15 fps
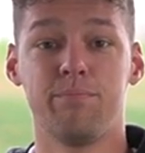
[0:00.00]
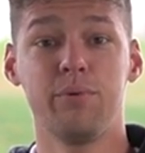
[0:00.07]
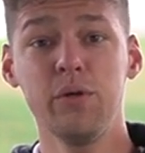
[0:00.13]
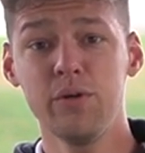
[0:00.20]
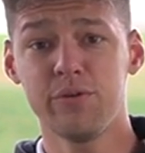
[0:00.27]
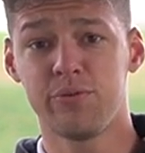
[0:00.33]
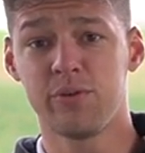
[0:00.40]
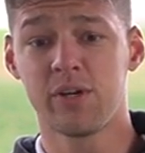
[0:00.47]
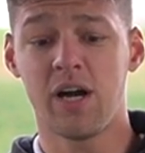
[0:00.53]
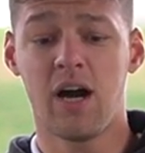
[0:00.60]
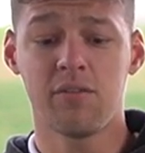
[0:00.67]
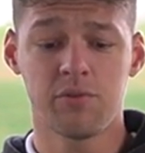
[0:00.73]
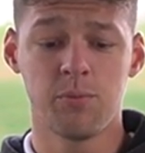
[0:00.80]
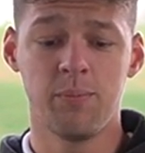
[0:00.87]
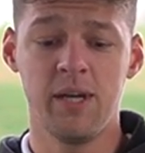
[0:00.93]
Beautiful
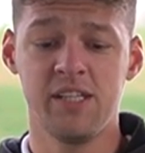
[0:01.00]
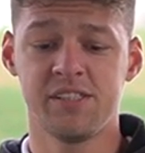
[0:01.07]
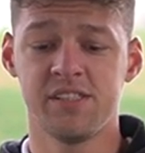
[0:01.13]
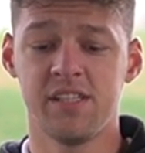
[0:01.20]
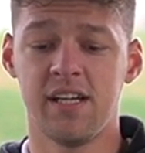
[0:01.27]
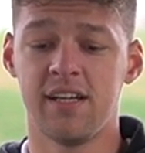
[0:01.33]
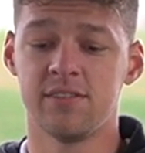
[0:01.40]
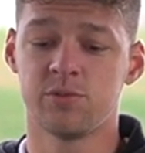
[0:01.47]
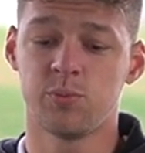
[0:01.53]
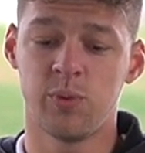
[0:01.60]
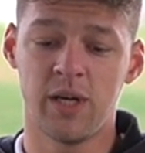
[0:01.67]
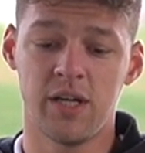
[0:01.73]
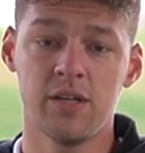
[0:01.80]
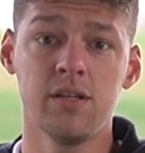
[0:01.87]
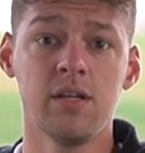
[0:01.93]
confirmation as
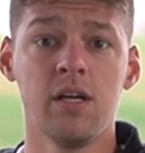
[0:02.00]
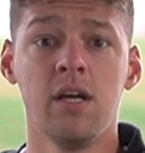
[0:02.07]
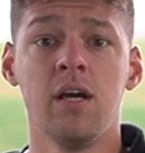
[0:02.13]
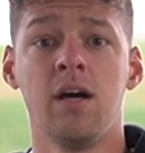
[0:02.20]
well.